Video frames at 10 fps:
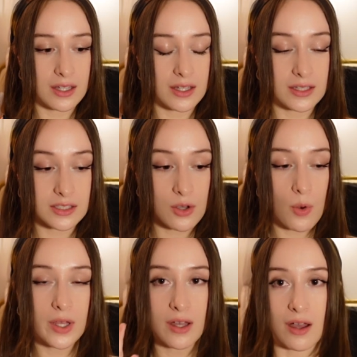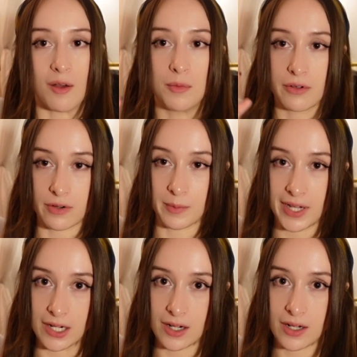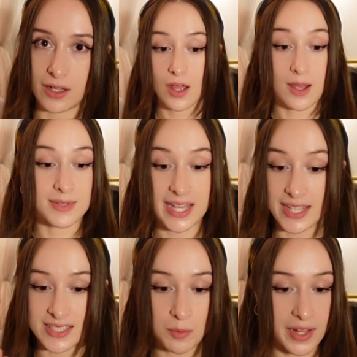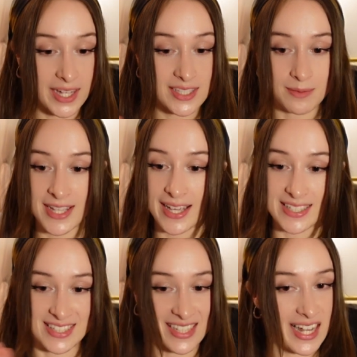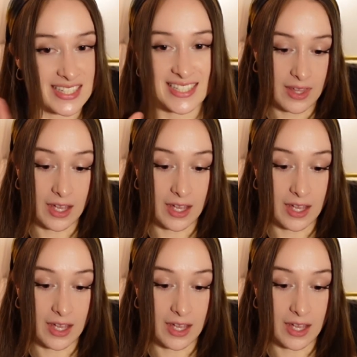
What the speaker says: It's going up from here. I'm saying yes to plans, I'm saying yes to classes,